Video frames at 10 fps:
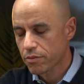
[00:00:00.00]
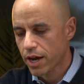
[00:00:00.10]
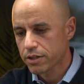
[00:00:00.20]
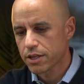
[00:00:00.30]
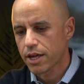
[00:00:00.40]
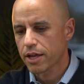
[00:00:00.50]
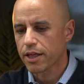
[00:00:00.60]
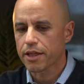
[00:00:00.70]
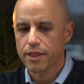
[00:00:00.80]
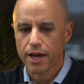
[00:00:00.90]
Yeah, see
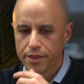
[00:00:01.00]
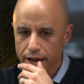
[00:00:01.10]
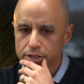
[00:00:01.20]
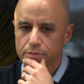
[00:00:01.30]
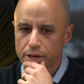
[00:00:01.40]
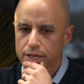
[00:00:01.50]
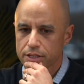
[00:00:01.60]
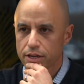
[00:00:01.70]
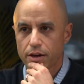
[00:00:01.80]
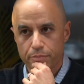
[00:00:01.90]
that to me is
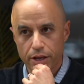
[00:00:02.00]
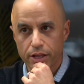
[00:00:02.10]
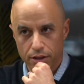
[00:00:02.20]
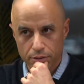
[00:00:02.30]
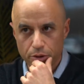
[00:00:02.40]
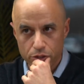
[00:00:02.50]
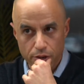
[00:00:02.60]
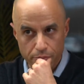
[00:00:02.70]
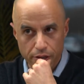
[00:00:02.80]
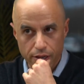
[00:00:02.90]
the most
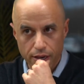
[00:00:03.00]
compelling